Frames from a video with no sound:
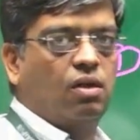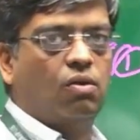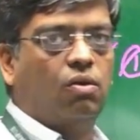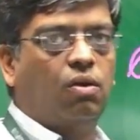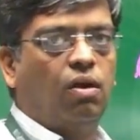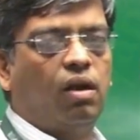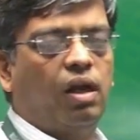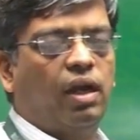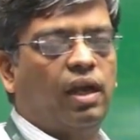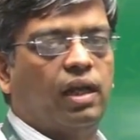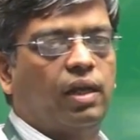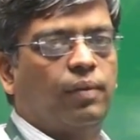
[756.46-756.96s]

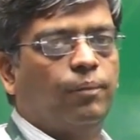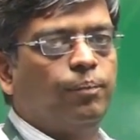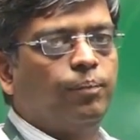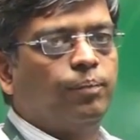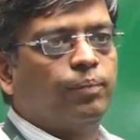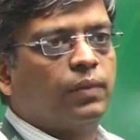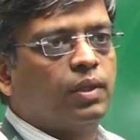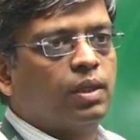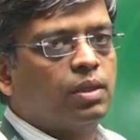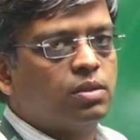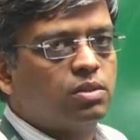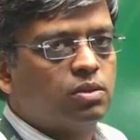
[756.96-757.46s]
Alright.
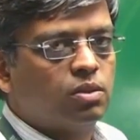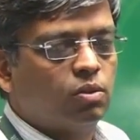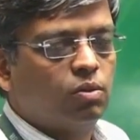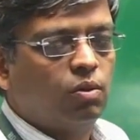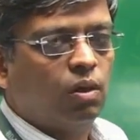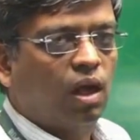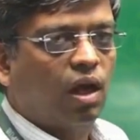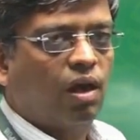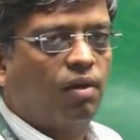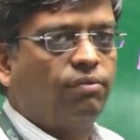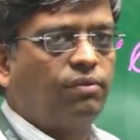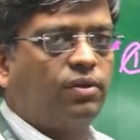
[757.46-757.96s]

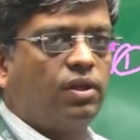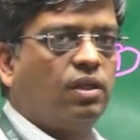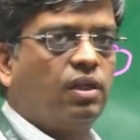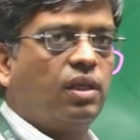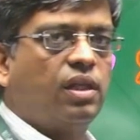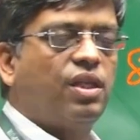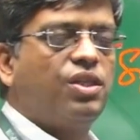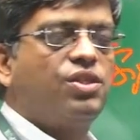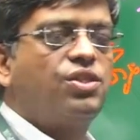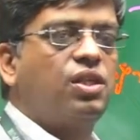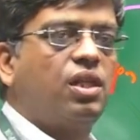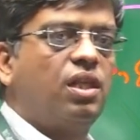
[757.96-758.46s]
So after the
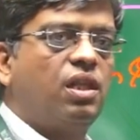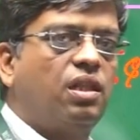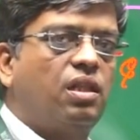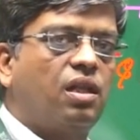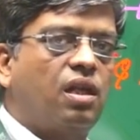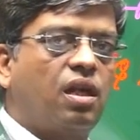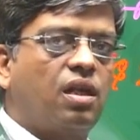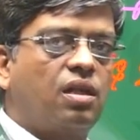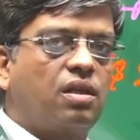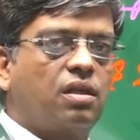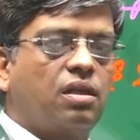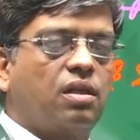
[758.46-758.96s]
injury, there
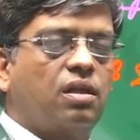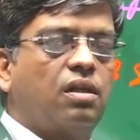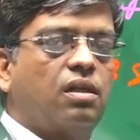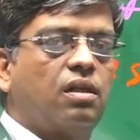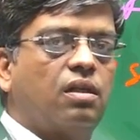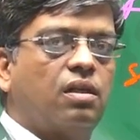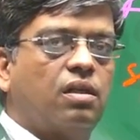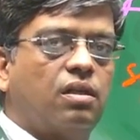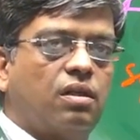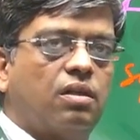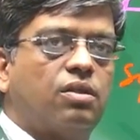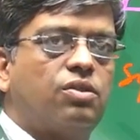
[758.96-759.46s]

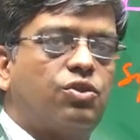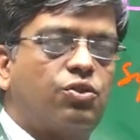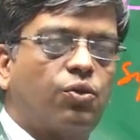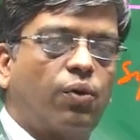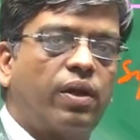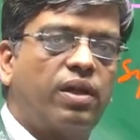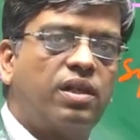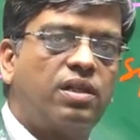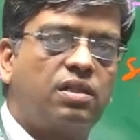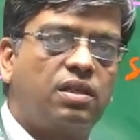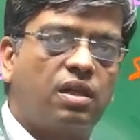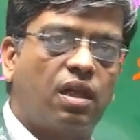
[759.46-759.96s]
are
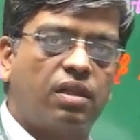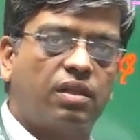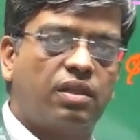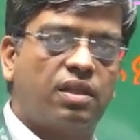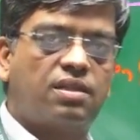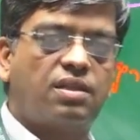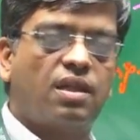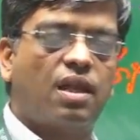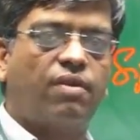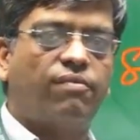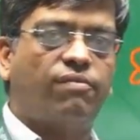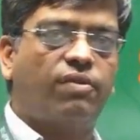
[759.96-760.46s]
joints,
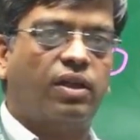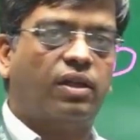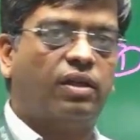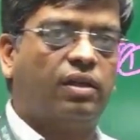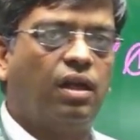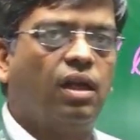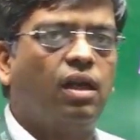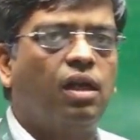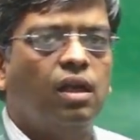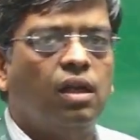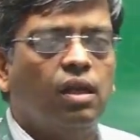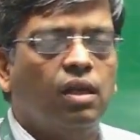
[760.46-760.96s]
these are
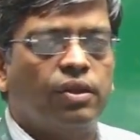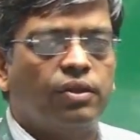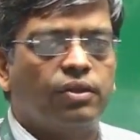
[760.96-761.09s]
affected.